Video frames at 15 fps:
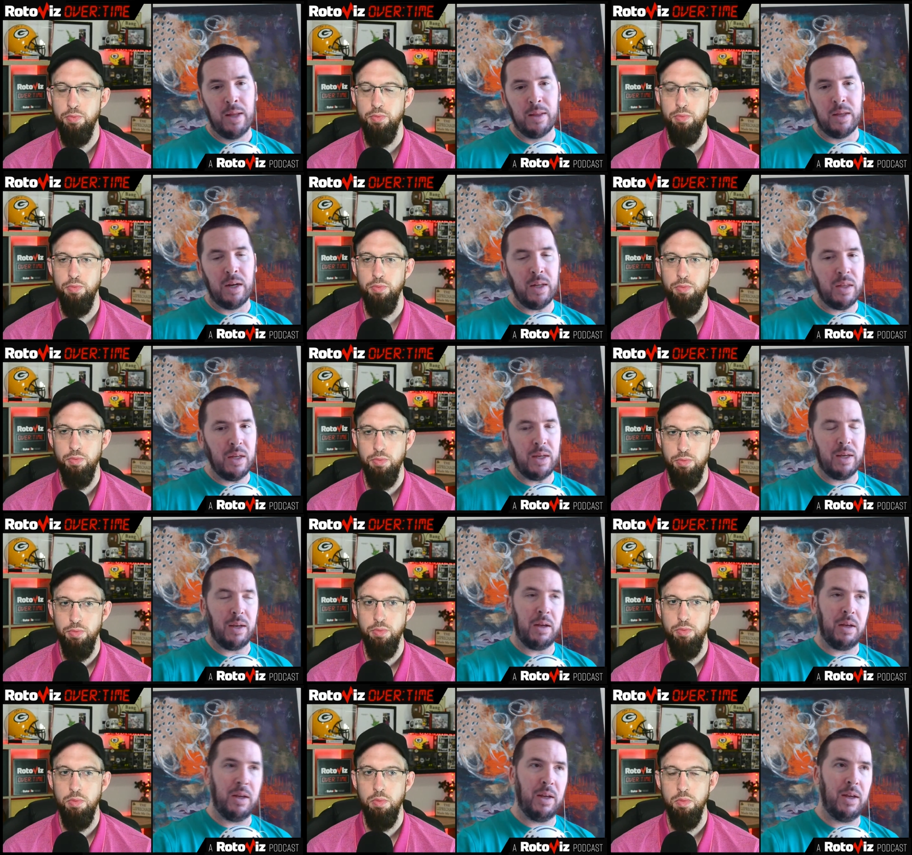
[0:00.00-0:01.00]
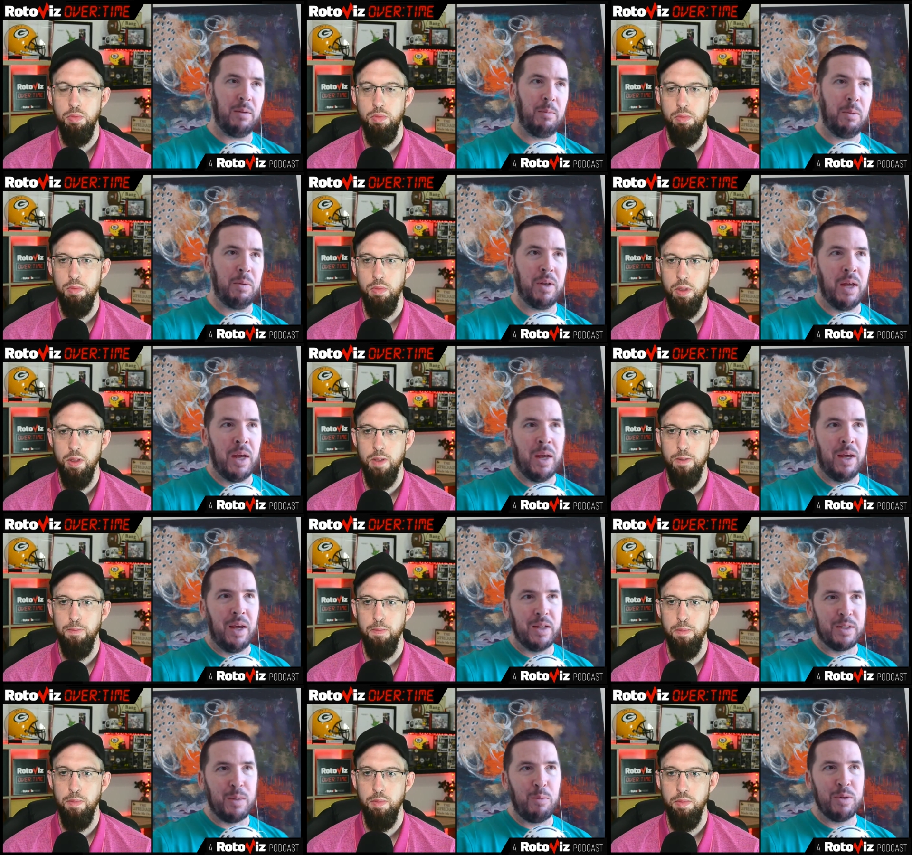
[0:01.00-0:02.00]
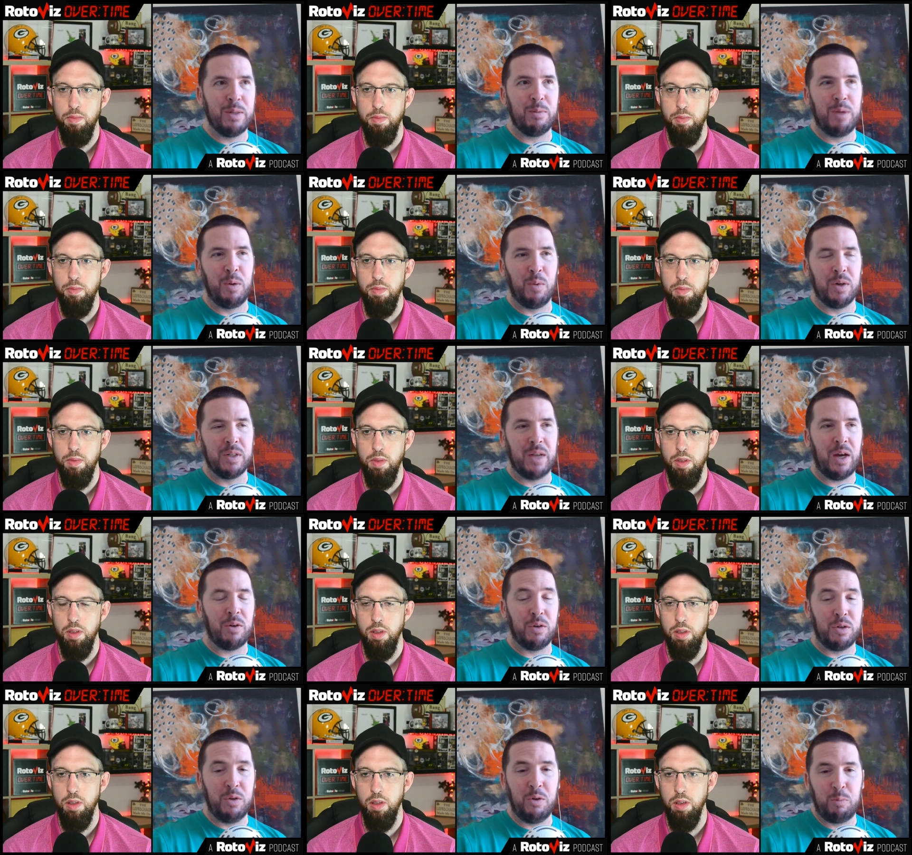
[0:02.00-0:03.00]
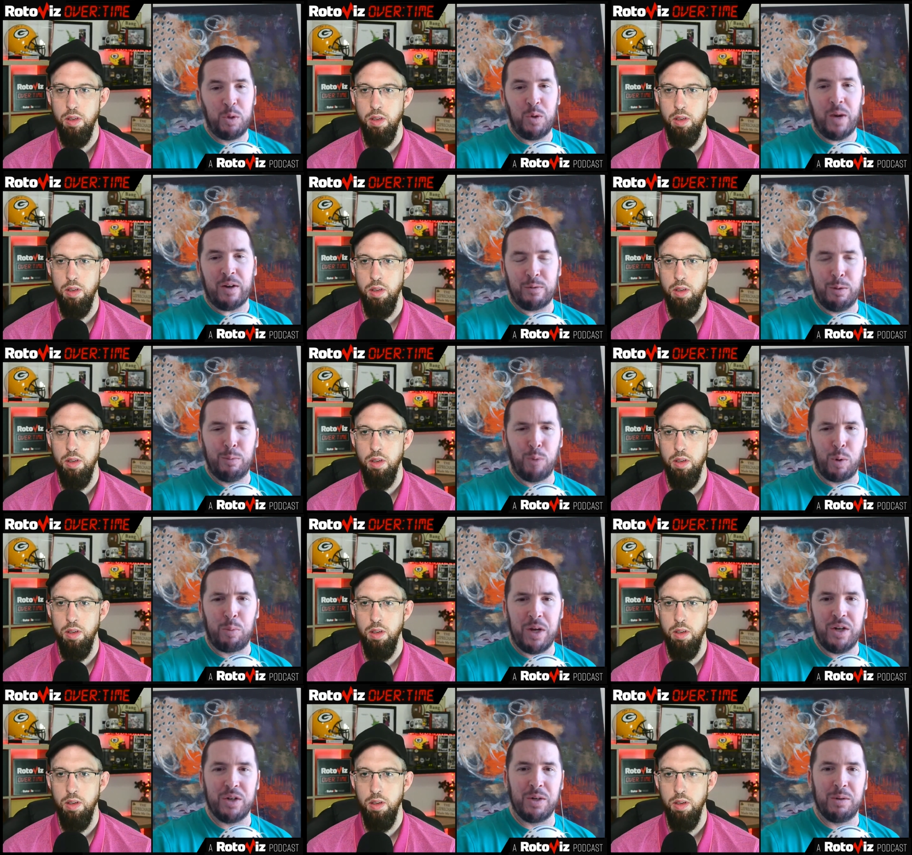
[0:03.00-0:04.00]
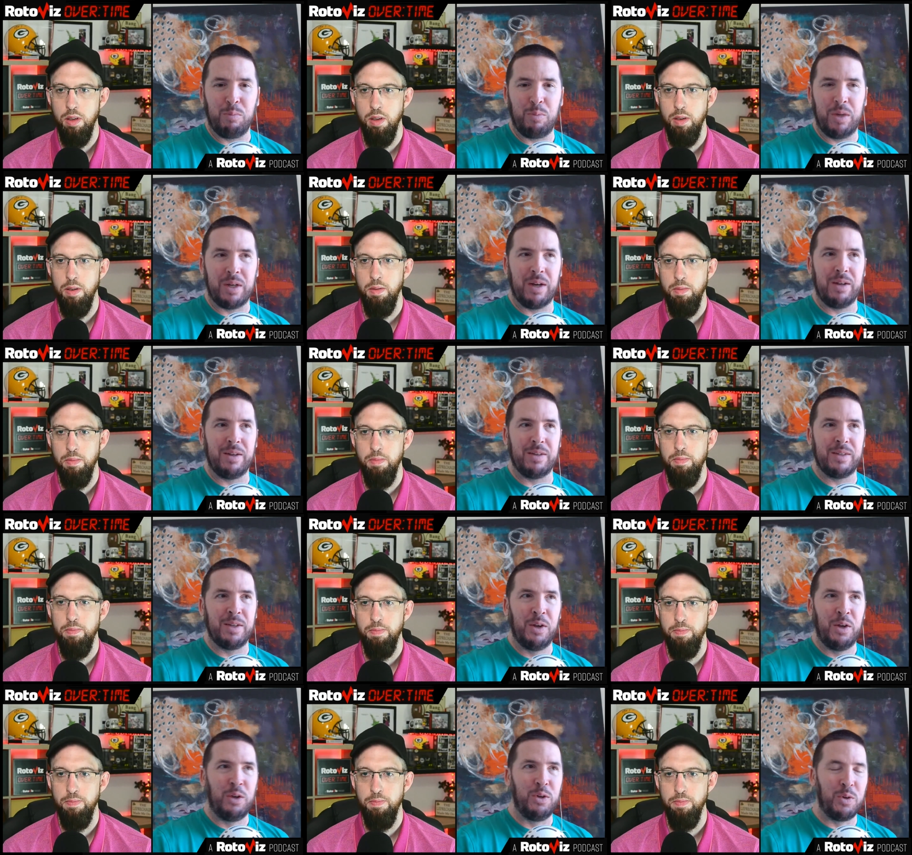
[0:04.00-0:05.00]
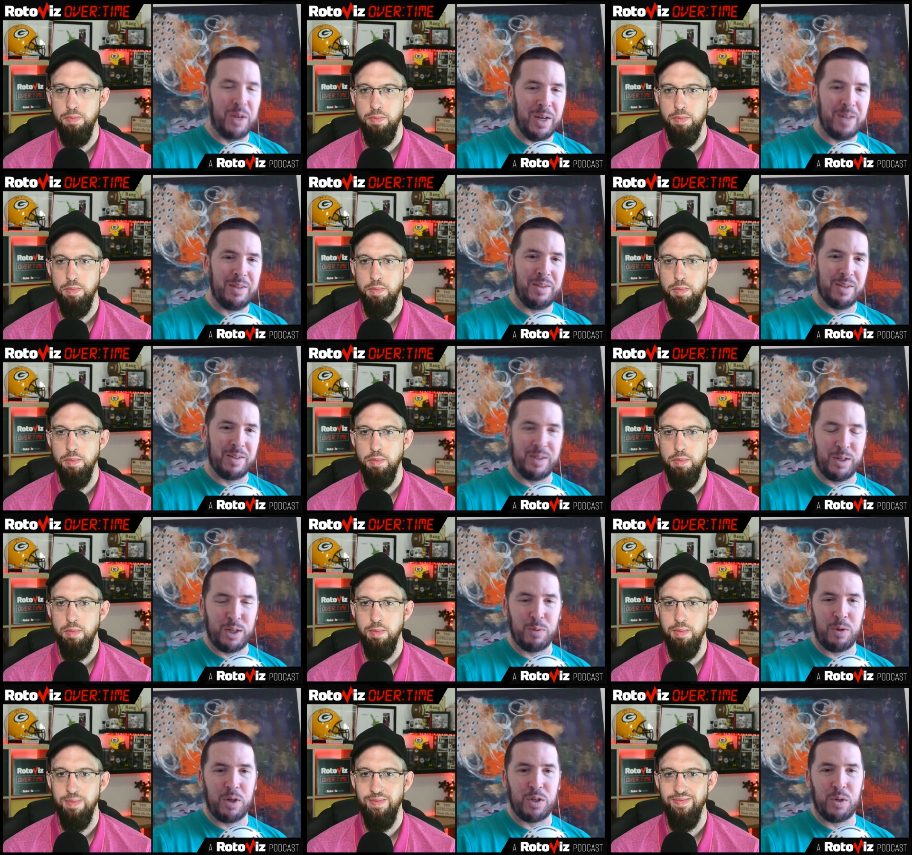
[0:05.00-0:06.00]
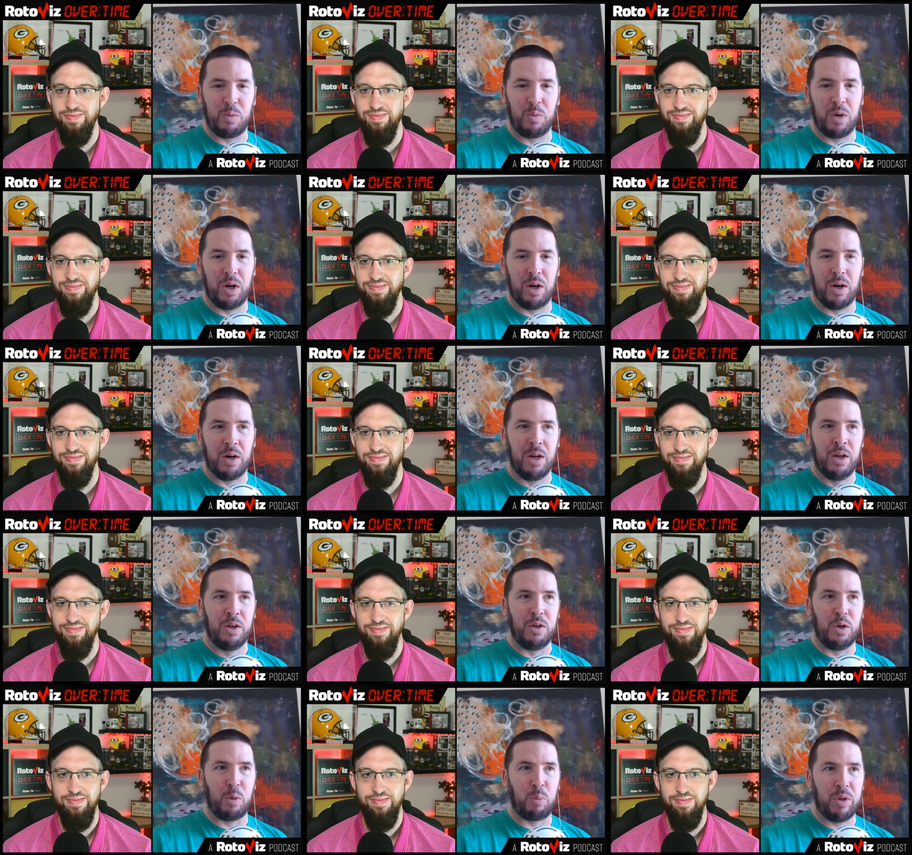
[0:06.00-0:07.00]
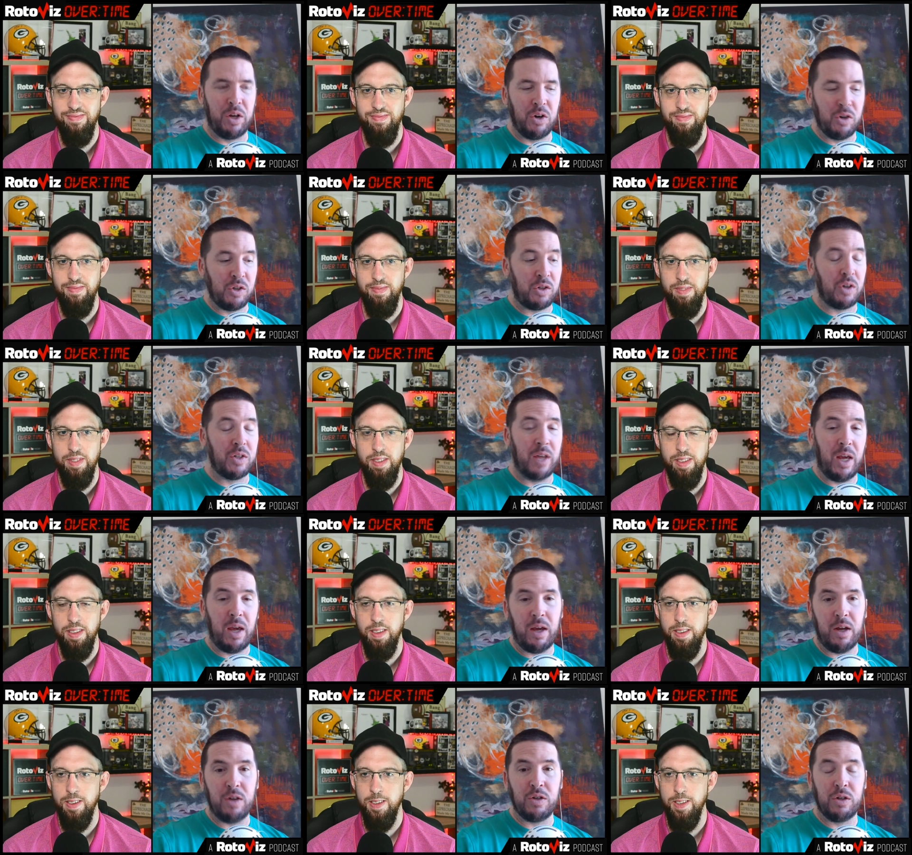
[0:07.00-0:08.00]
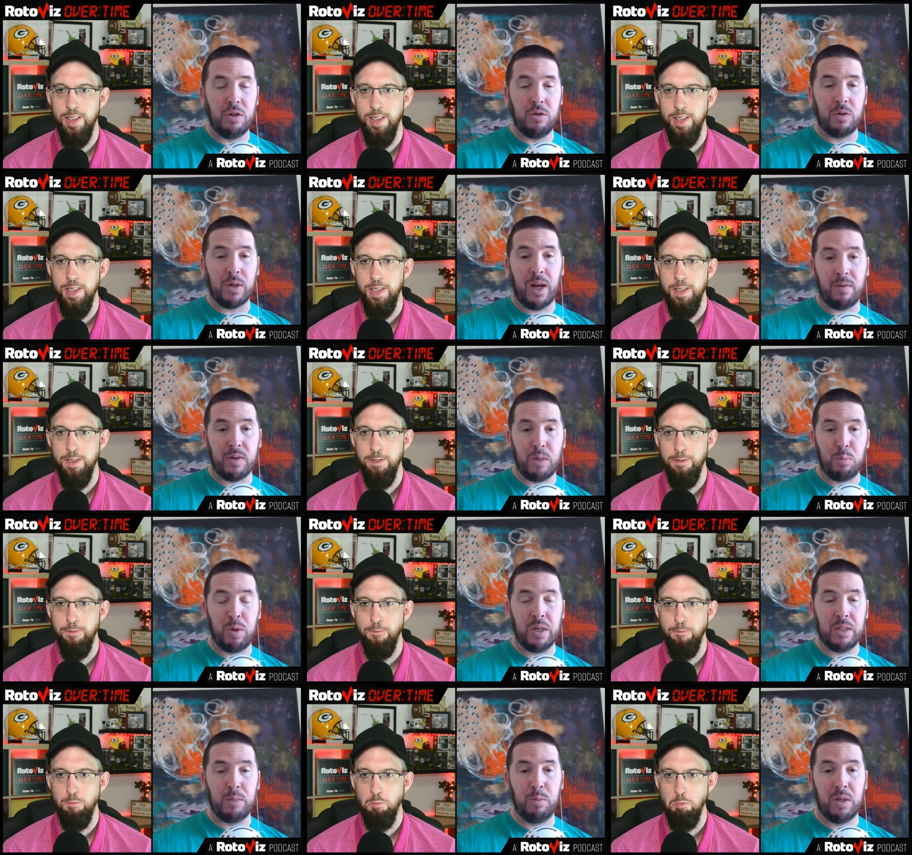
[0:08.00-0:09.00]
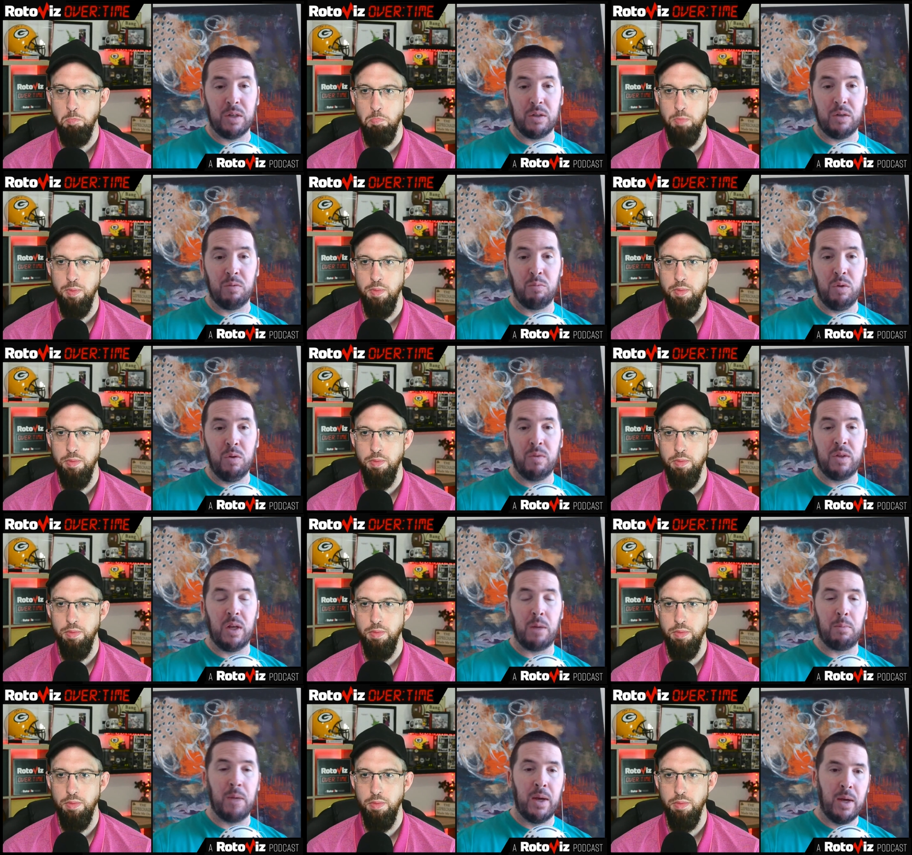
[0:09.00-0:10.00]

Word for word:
Speaker 1: Then I think, it, I mean, it's almost something where it's counterintuitive, but you have to be more patient because you'll get in this situation where your players start to age, you don't have any picks because you moved them,